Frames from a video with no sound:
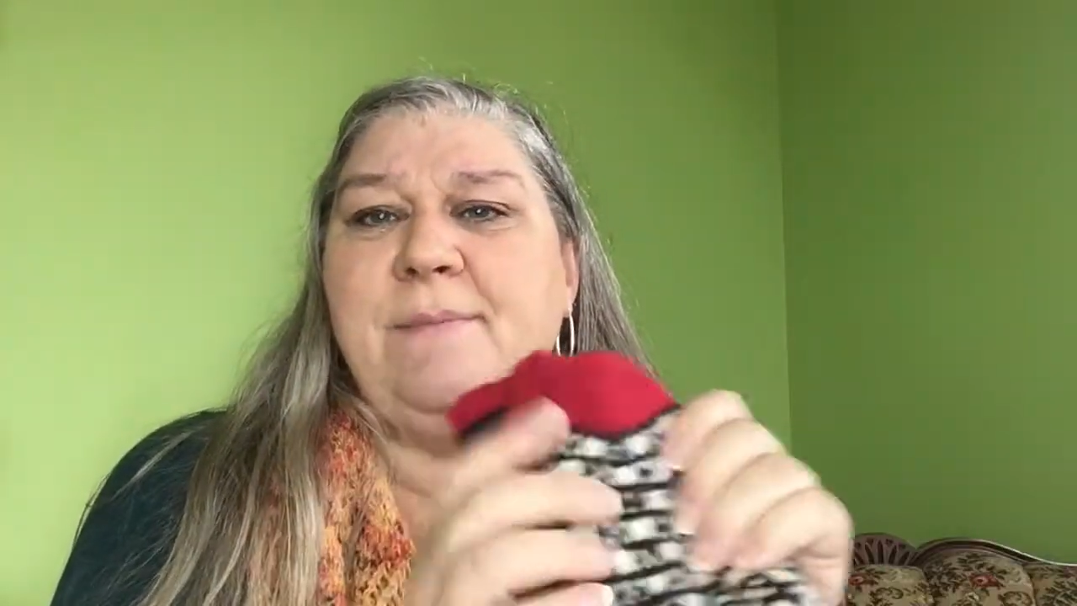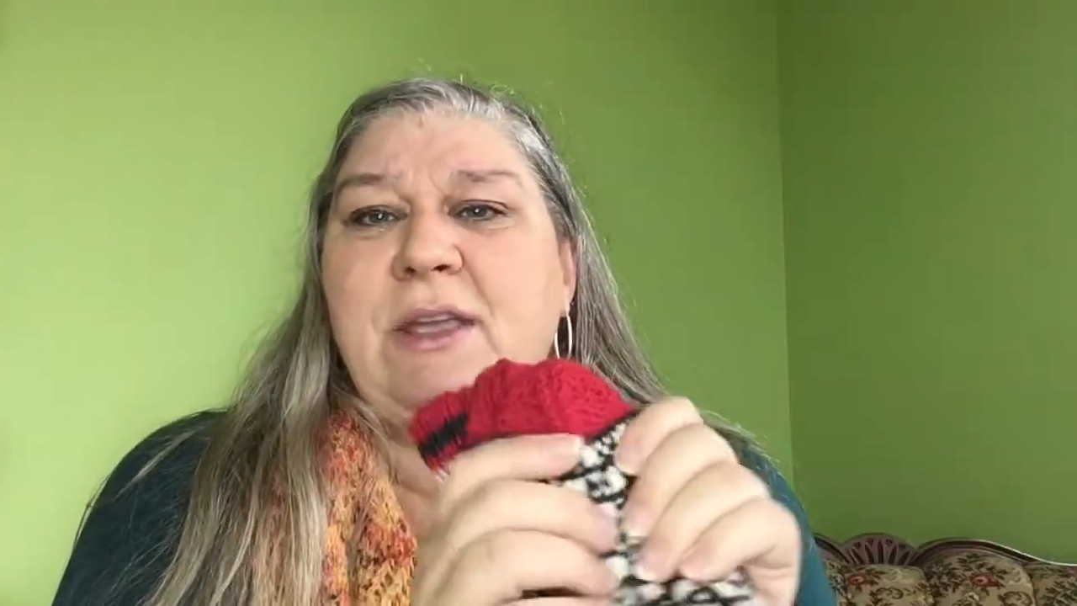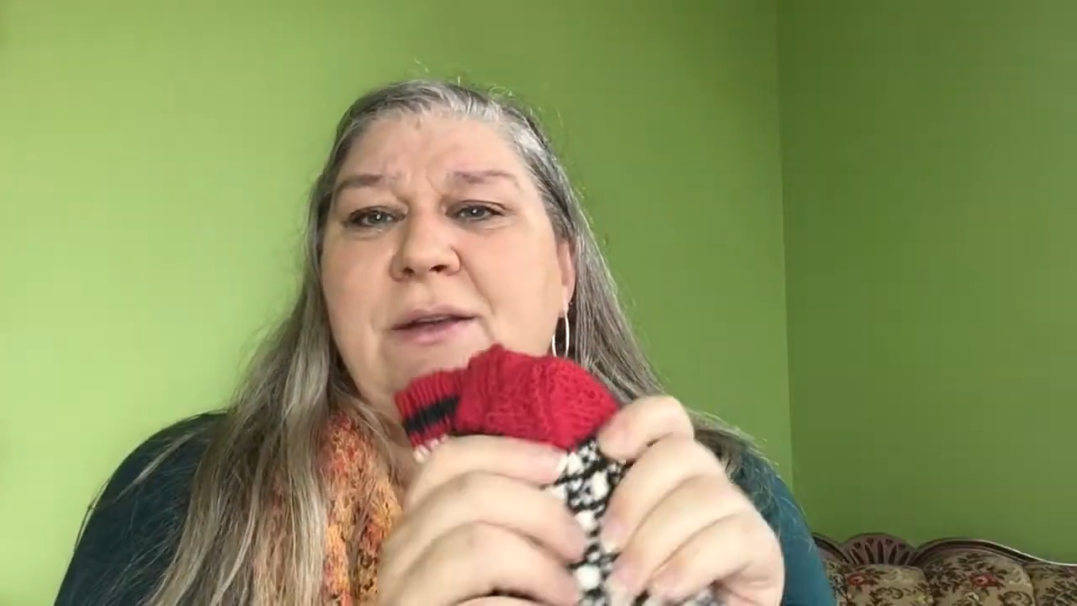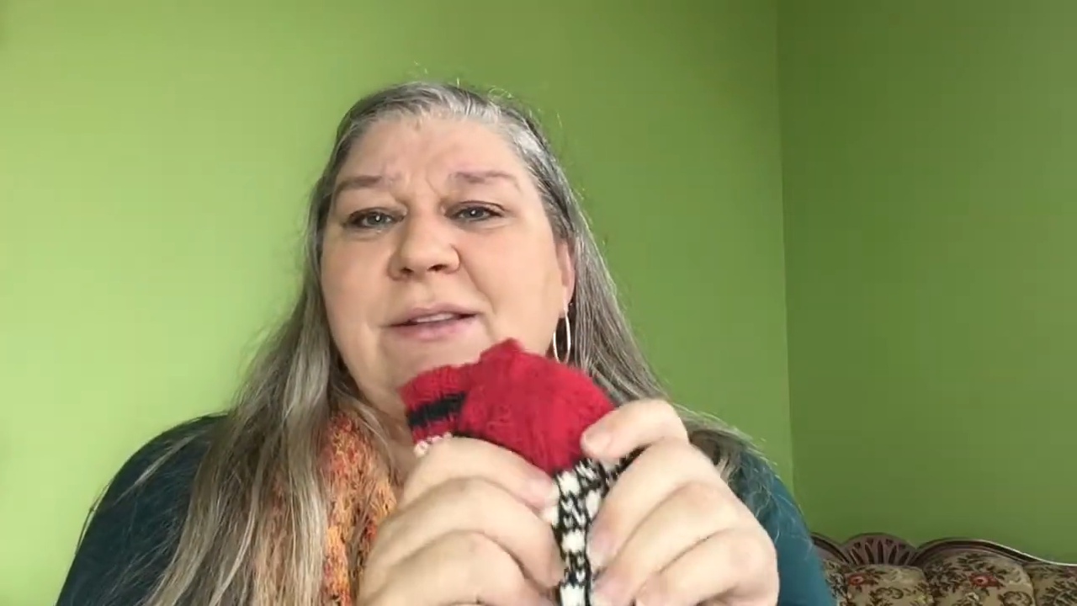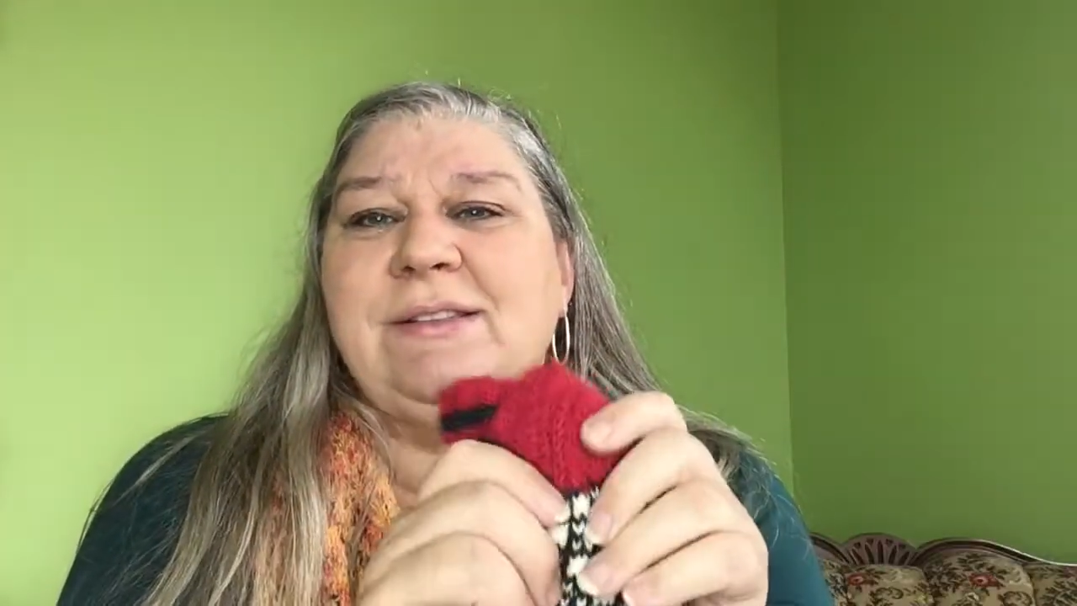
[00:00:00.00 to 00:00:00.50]

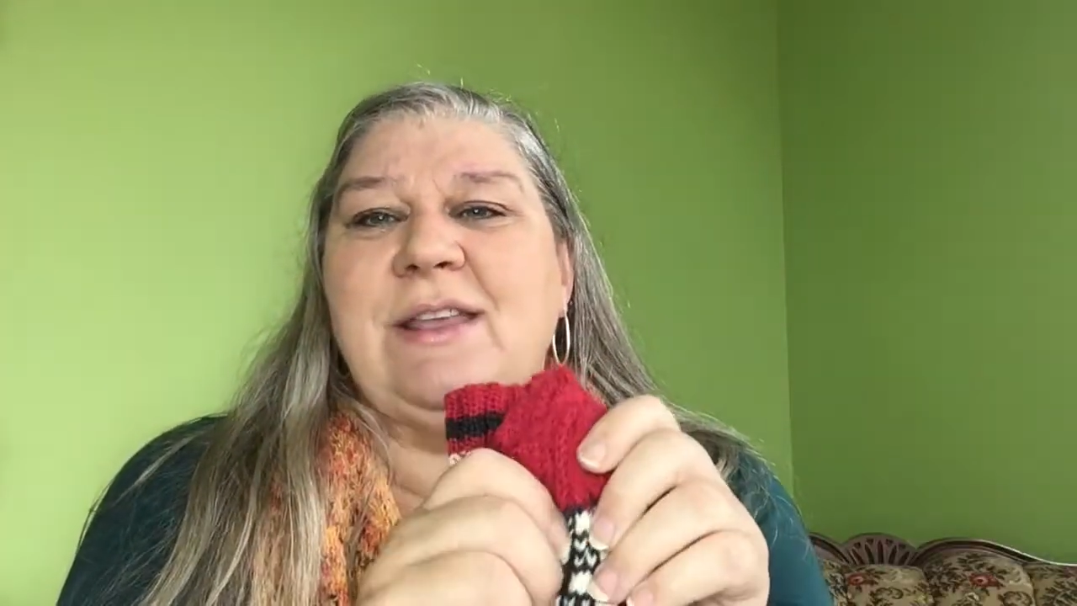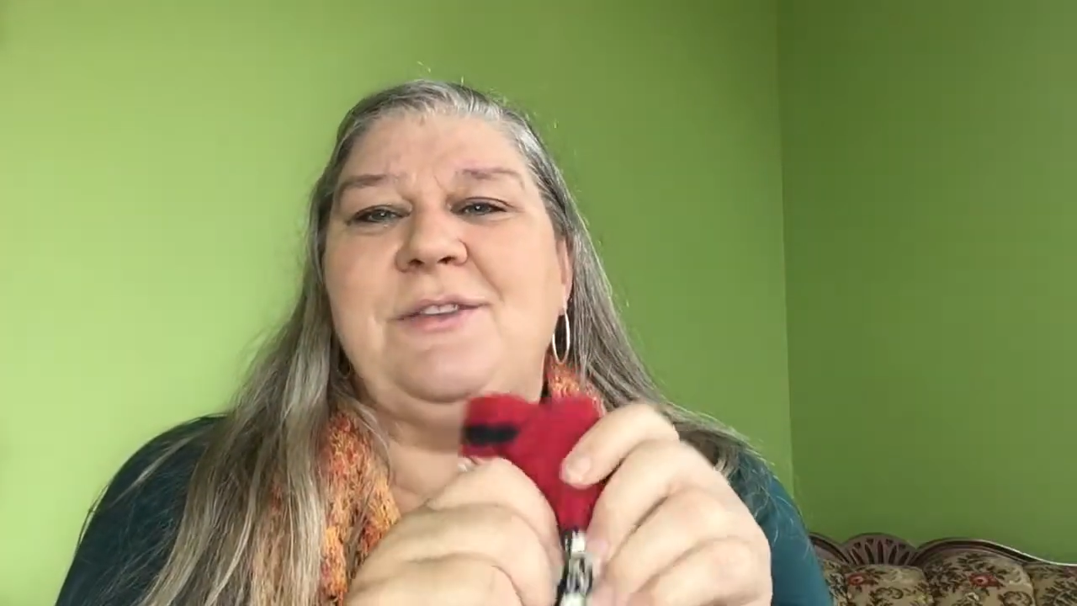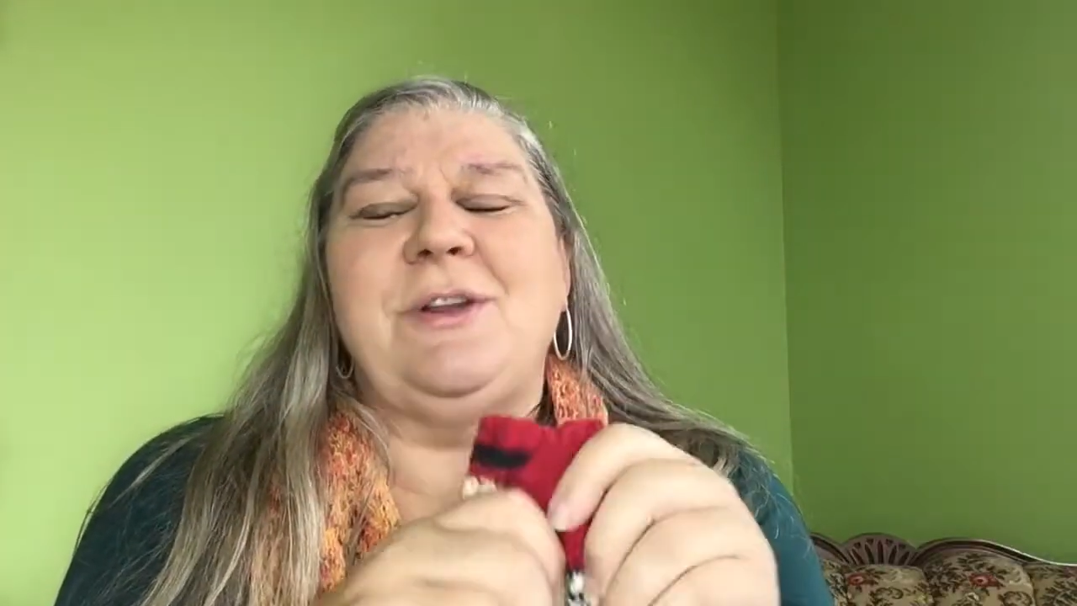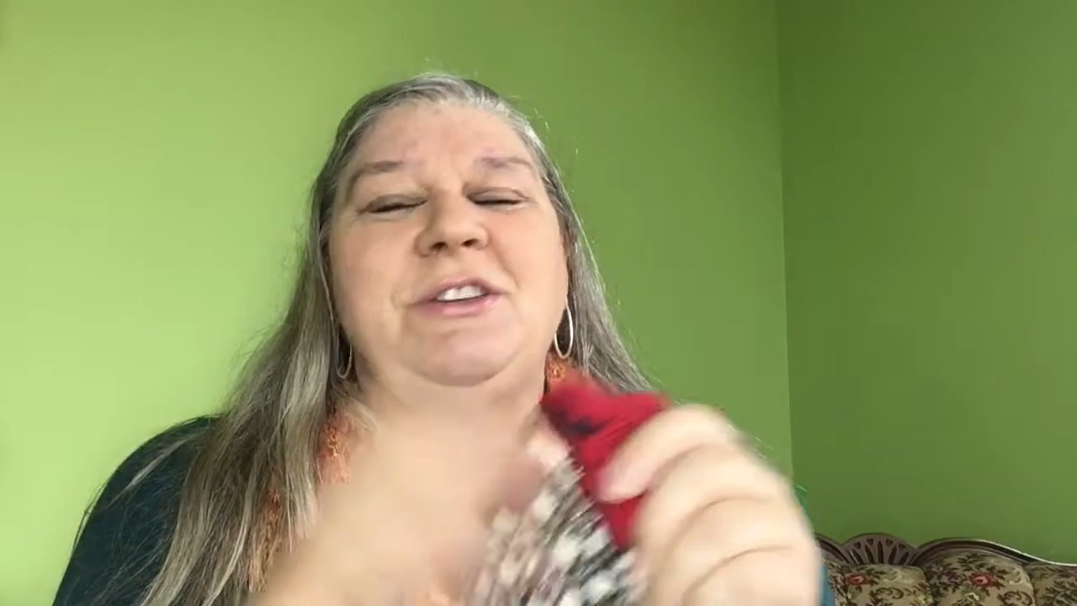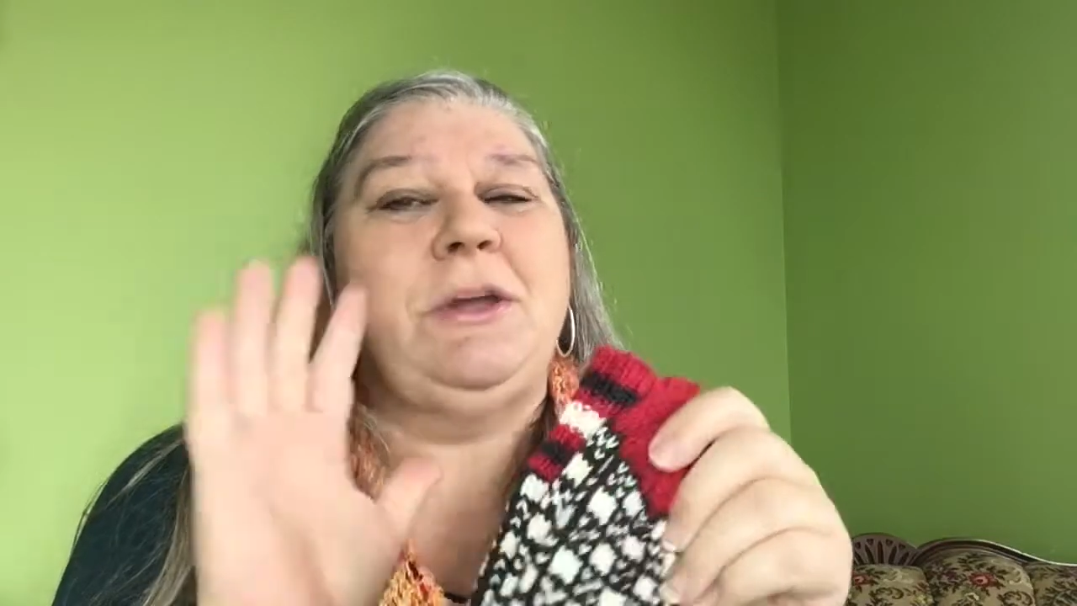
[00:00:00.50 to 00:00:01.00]
here in
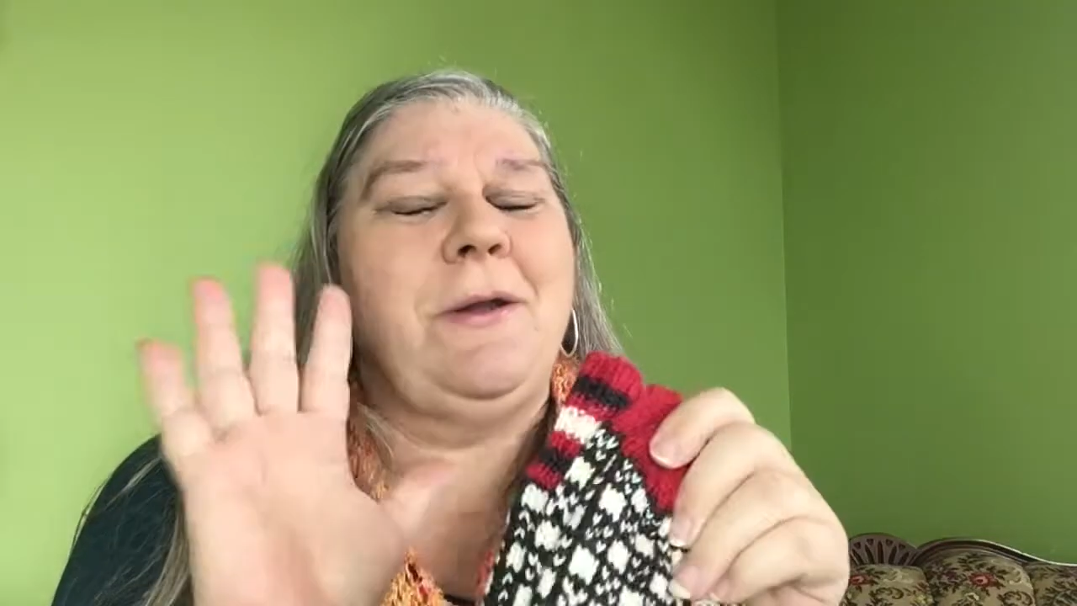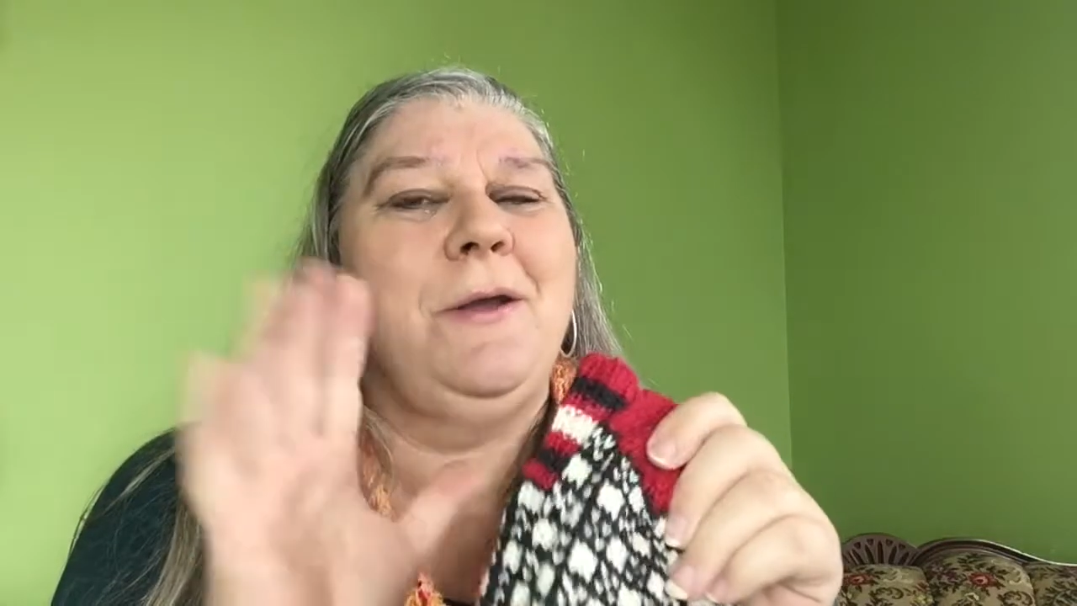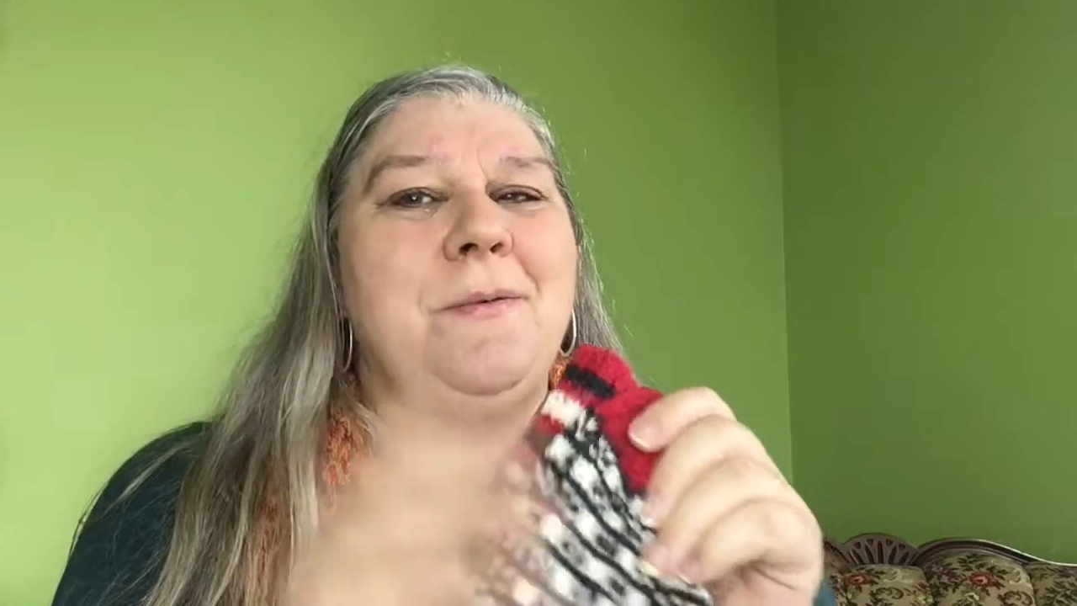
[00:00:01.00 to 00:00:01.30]
Southern Ontario.